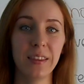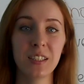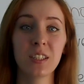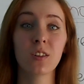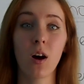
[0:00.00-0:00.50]

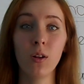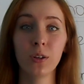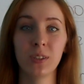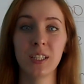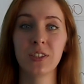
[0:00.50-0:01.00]
this is
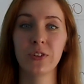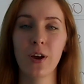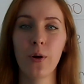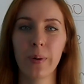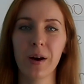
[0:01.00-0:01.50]
all you need to
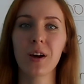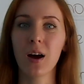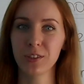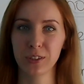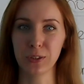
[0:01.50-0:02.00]
know about
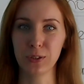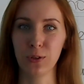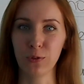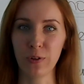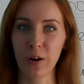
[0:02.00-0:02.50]
articles
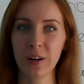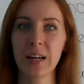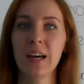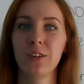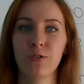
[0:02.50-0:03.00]
so far.
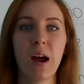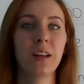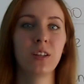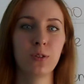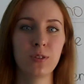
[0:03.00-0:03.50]

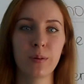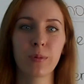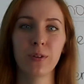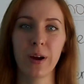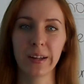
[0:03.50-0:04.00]
Try and use
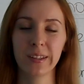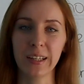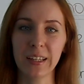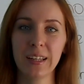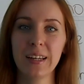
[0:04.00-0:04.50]
them
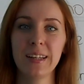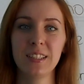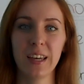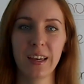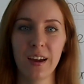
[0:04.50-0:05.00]
correctly.
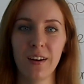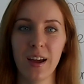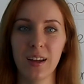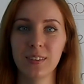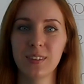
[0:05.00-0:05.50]
Take care
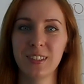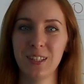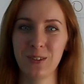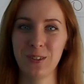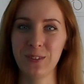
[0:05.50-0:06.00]
and
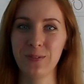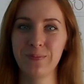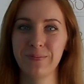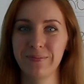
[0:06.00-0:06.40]
see you soon.